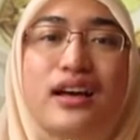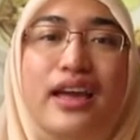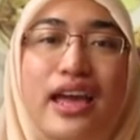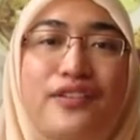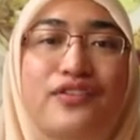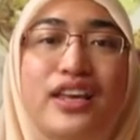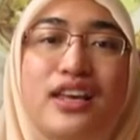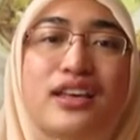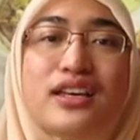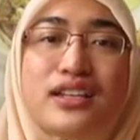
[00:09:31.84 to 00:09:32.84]
having
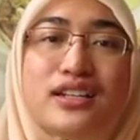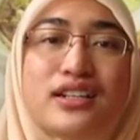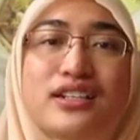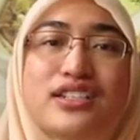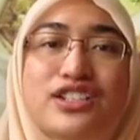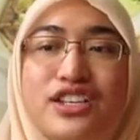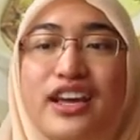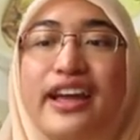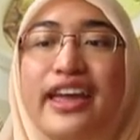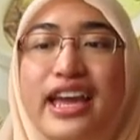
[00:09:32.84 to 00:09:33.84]
a
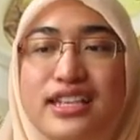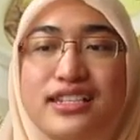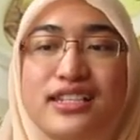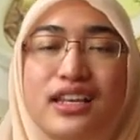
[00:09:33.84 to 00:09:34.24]
GIS.